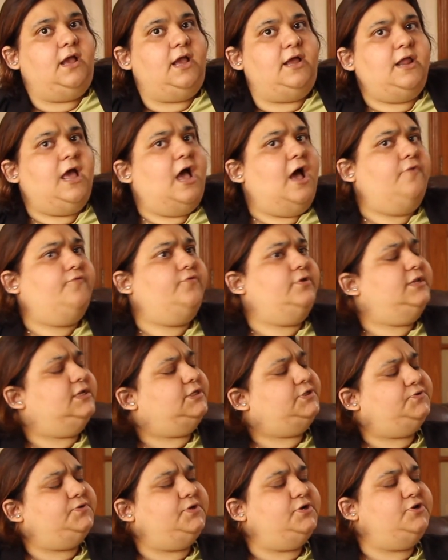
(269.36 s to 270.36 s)
And how would the
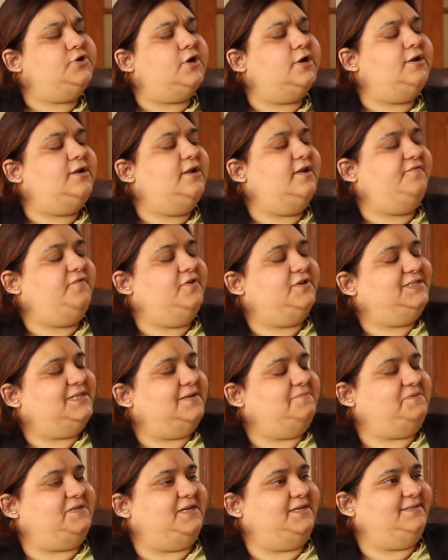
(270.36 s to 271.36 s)
student not love your
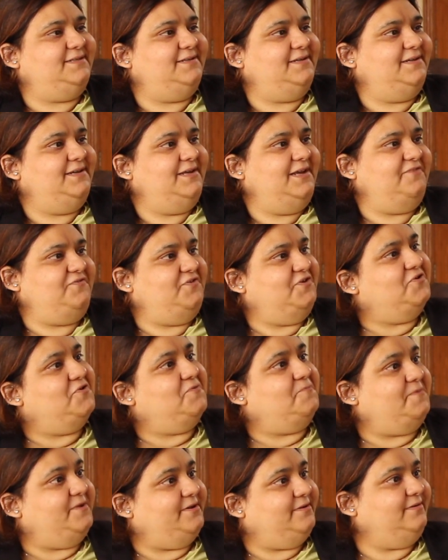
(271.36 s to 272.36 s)
subject if you're
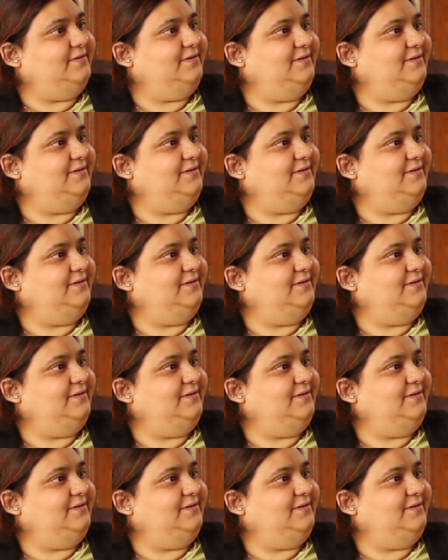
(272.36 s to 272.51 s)
open